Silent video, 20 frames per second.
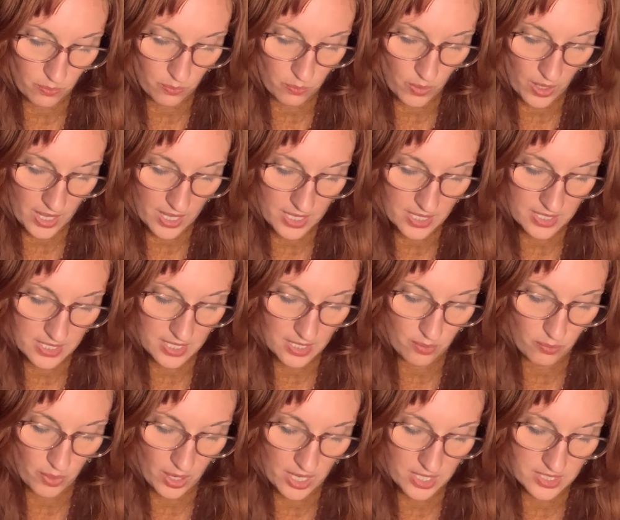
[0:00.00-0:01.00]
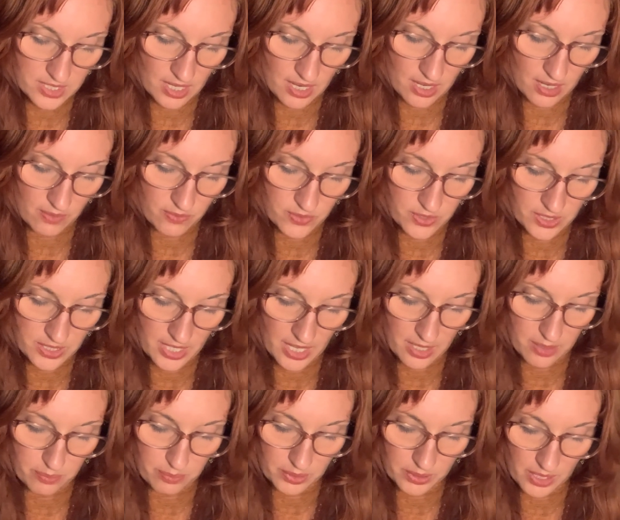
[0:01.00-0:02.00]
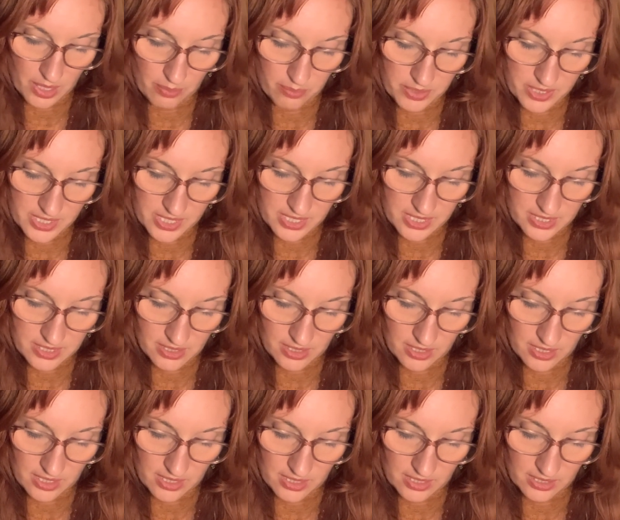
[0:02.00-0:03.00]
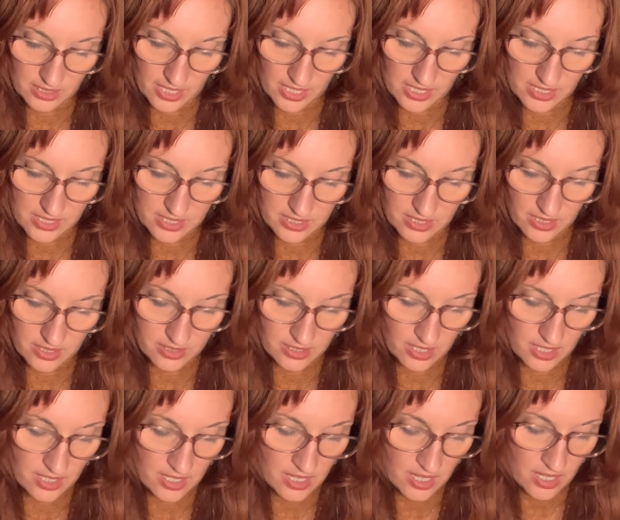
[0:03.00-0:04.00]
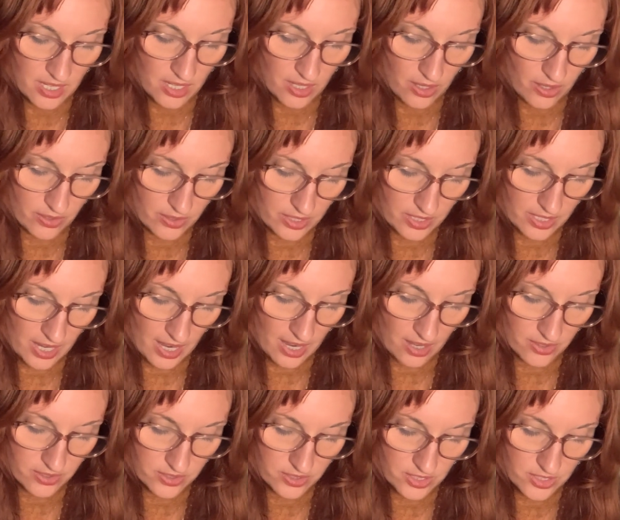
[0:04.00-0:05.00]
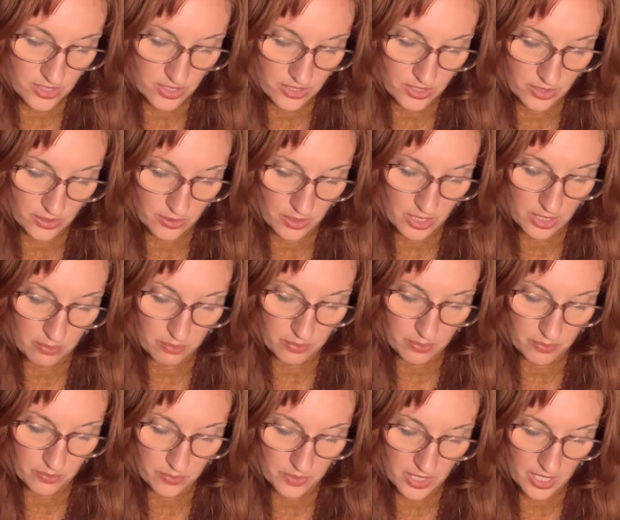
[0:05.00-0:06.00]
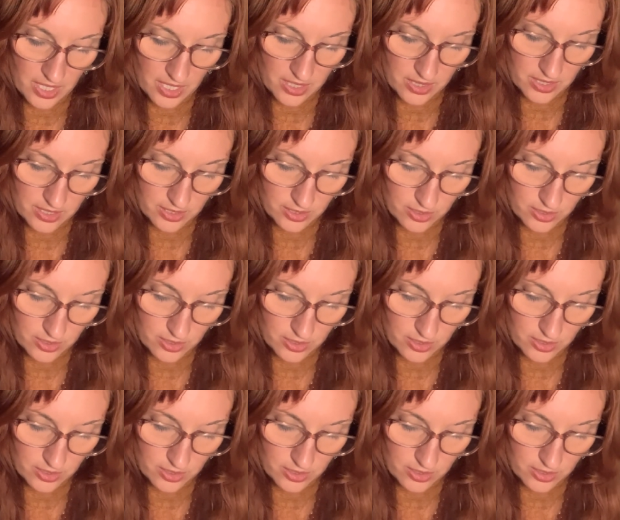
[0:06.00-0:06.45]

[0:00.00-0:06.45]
way he went after that plump sister in the lace tucker on an outrage in the